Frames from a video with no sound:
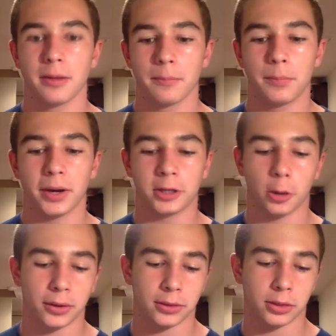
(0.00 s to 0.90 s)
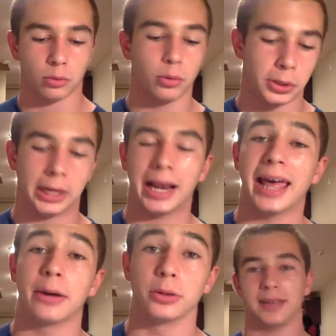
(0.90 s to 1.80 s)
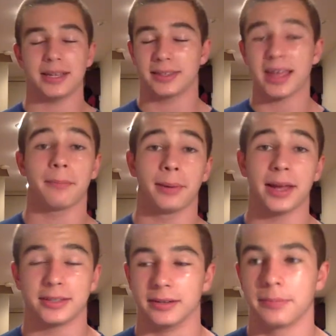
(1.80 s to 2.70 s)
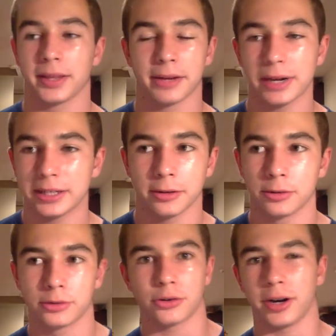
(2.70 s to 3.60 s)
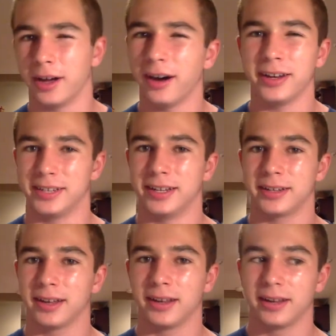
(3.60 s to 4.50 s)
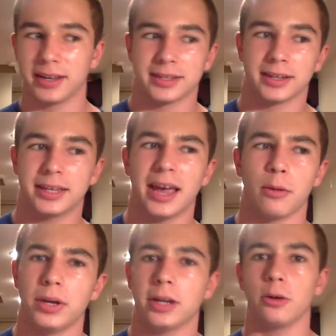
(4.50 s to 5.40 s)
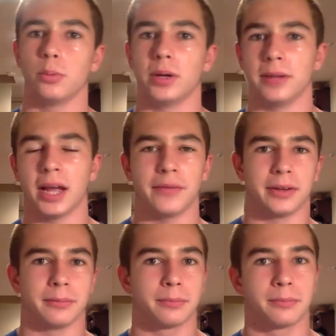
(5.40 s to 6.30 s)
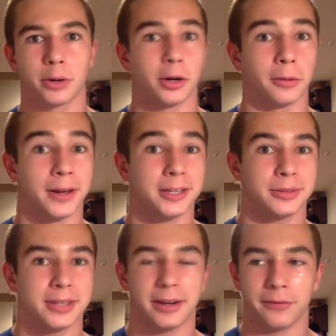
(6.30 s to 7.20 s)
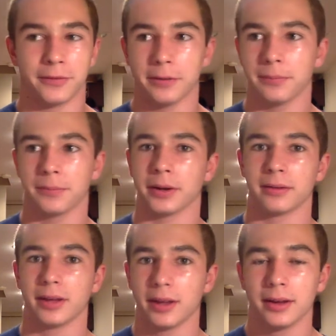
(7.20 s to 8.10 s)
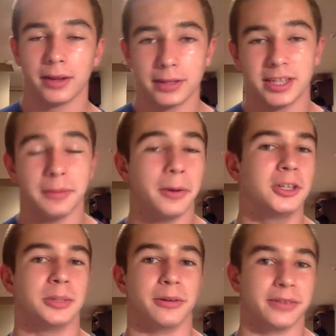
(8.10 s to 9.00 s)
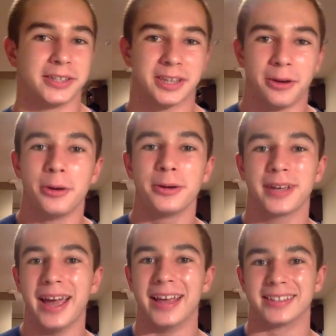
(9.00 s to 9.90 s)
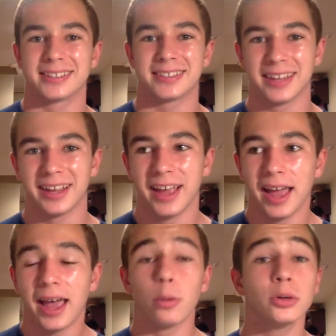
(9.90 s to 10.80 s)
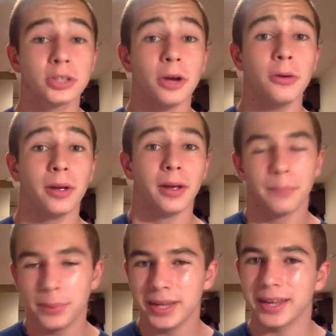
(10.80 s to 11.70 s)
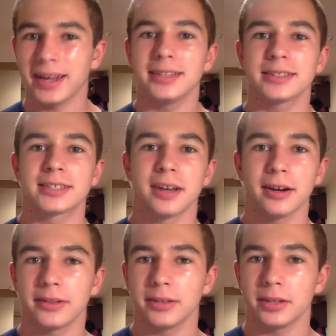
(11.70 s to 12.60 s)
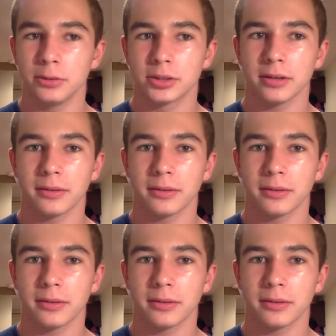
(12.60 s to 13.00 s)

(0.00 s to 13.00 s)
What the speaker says: by going through the cloud. It's that blatant, but they really don't try and hide it. It's like, yeah, we know we're having product placement in our film, but it's the Emoji Movie, so who cares? Also, being inside the user